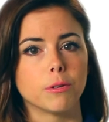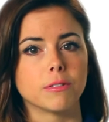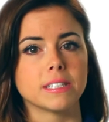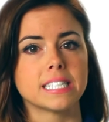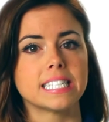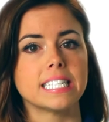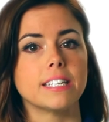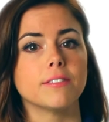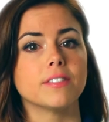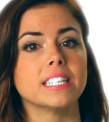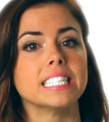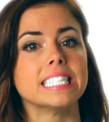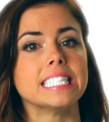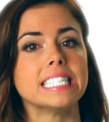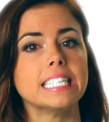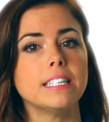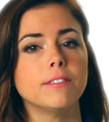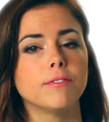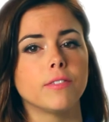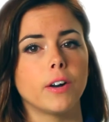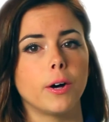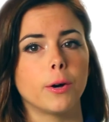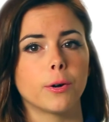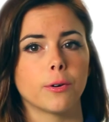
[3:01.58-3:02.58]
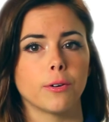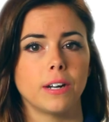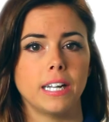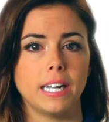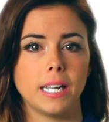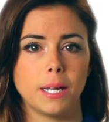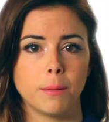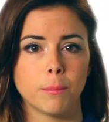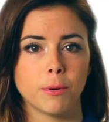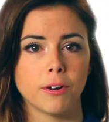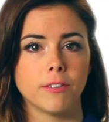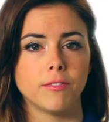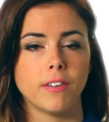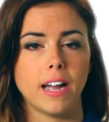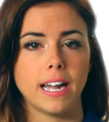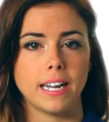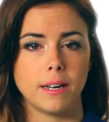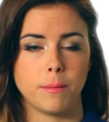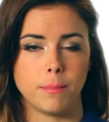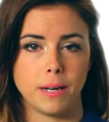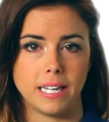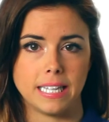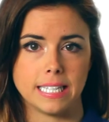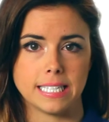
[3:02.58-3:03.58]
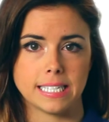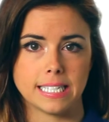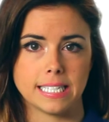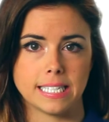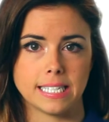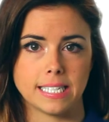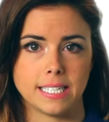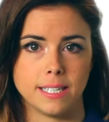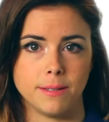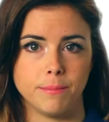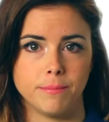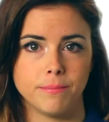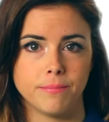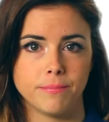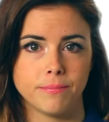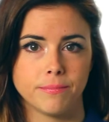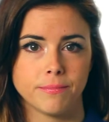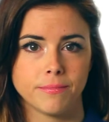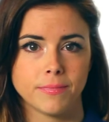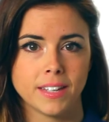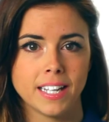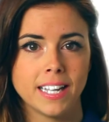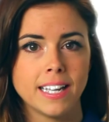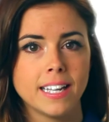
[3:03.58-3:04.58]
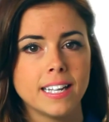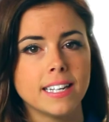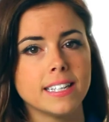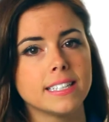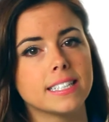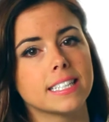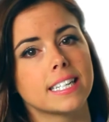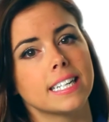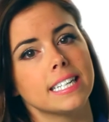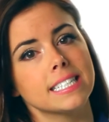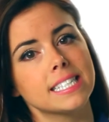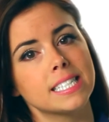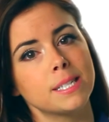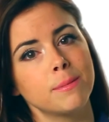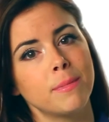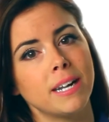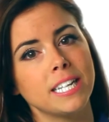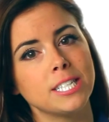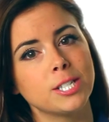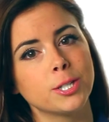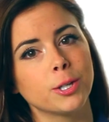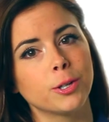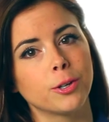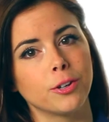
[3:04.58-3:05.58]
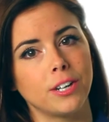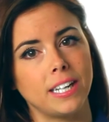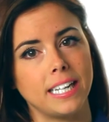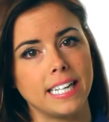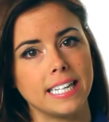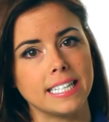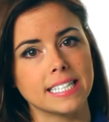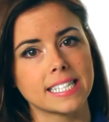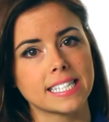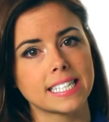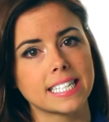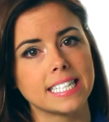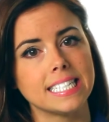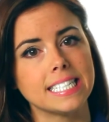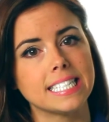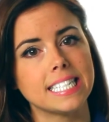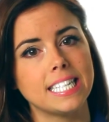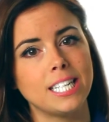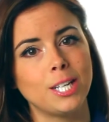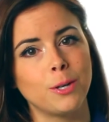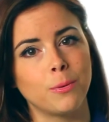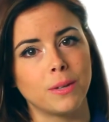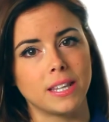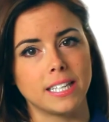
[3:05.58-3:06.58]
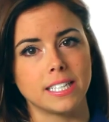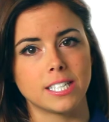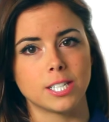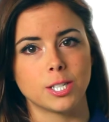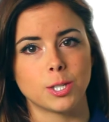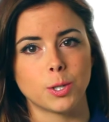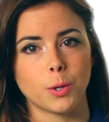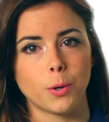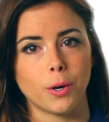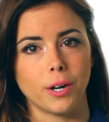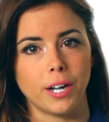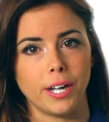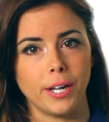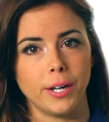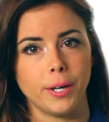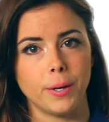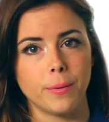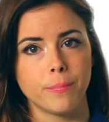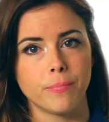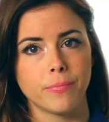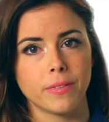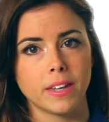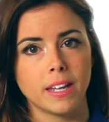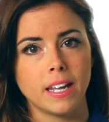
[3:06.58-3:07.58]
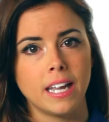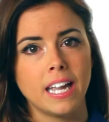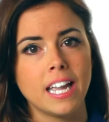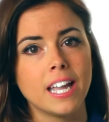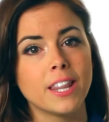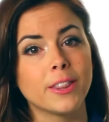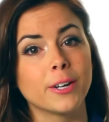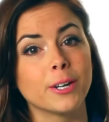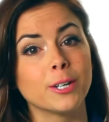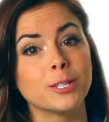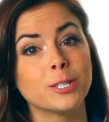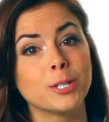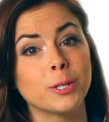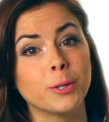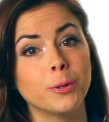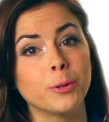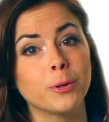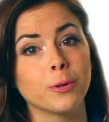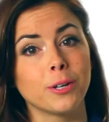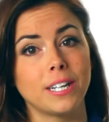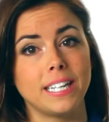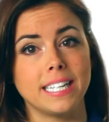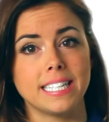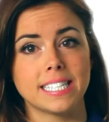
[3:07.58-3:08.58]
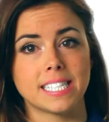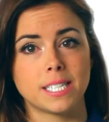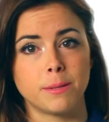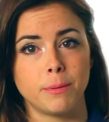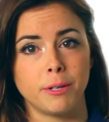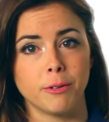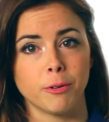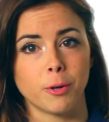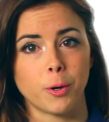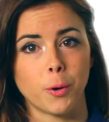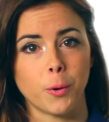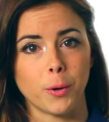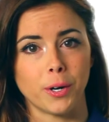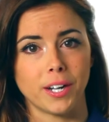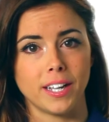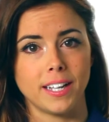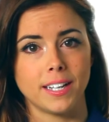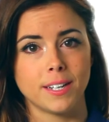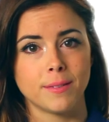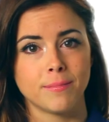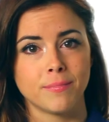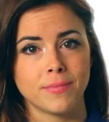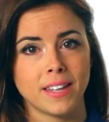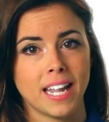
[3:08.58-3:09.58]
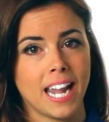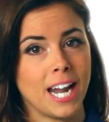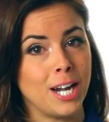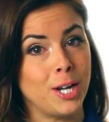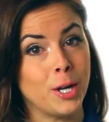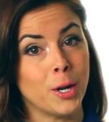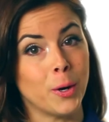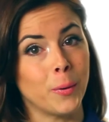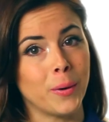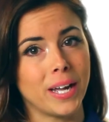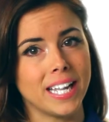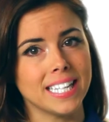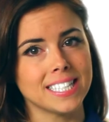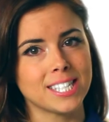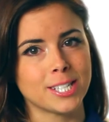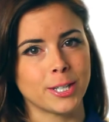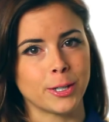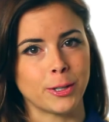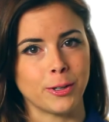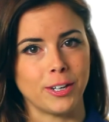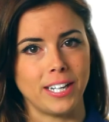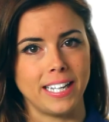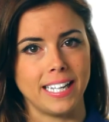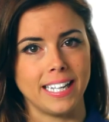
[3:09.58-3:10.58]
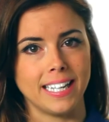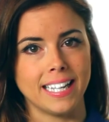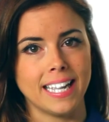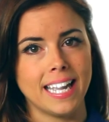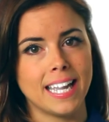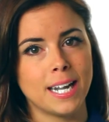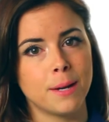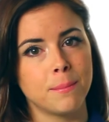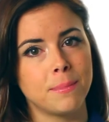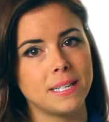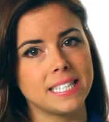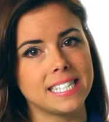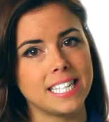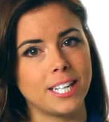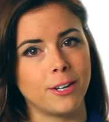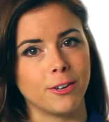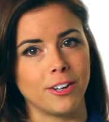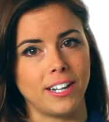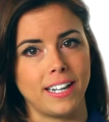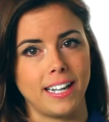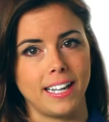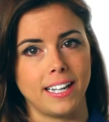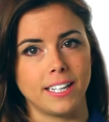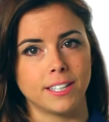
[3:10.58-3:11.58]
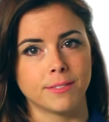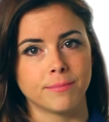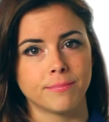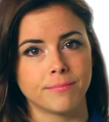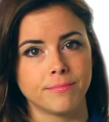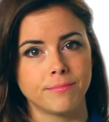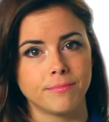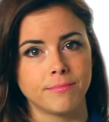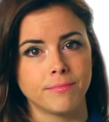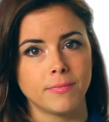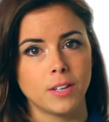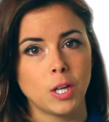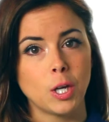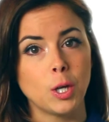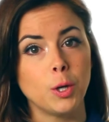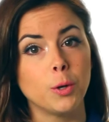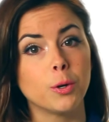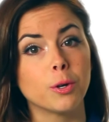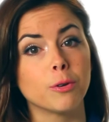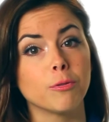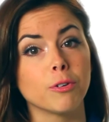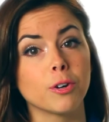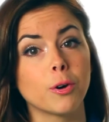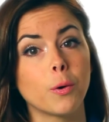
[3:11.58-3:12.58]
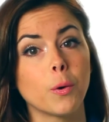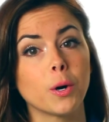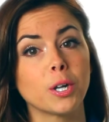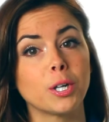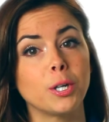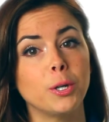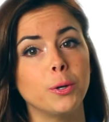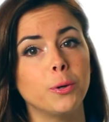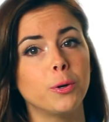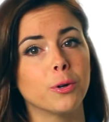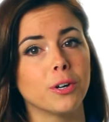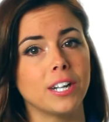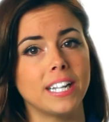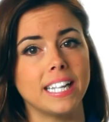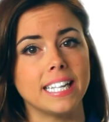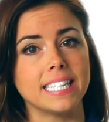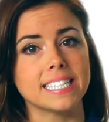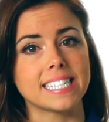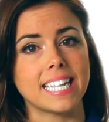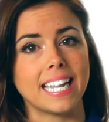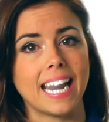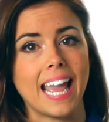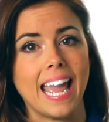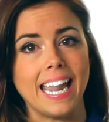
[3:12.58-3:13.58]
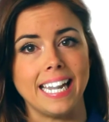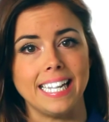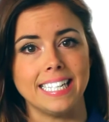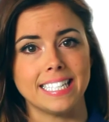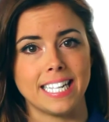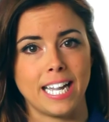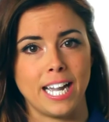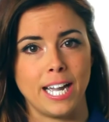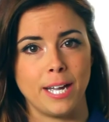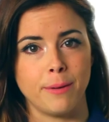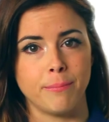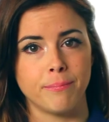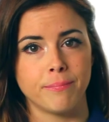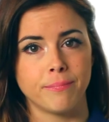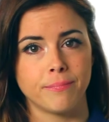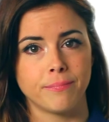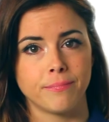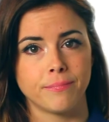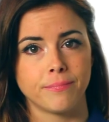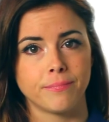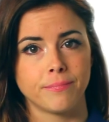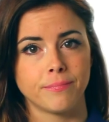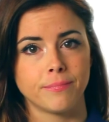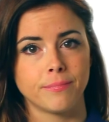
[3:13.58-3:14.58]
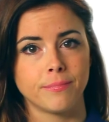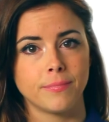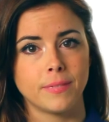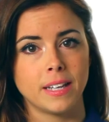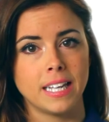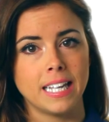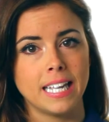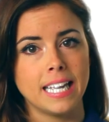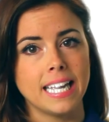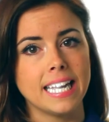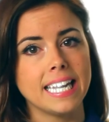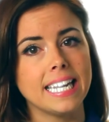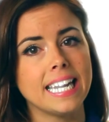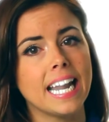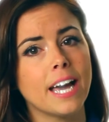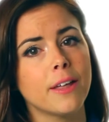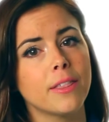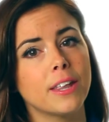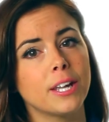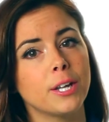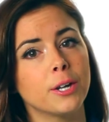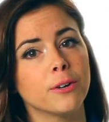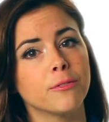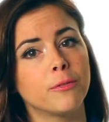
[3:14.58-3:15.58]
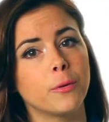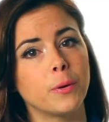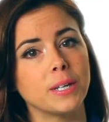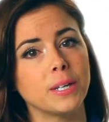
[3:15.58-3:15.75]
will receive a default greeting provided by the system. To customize your greetings, continue with the tutorial. There are two greetings to be recorded, a no-answer greeting and a busy greeting. You can record new greetings at any time. Now that your